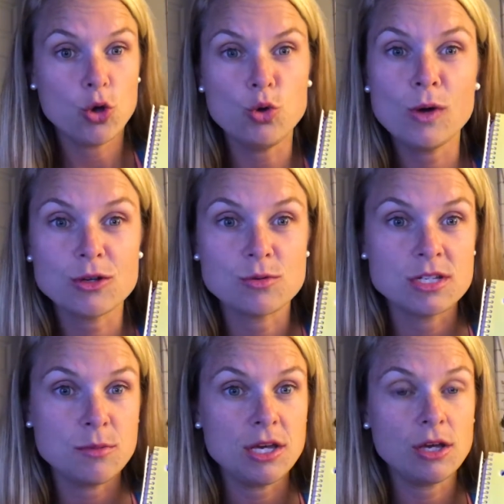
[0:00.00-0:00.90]
Who else
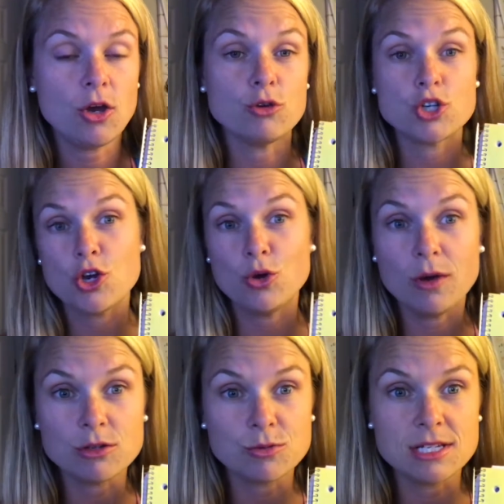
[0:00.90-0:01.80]
wants to be a coach? Who
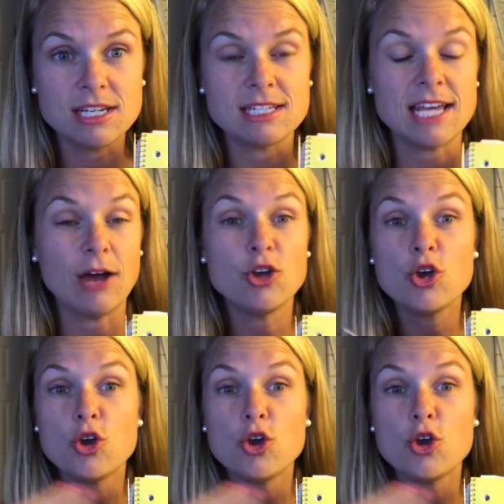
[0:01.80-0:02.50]
else wants a discount?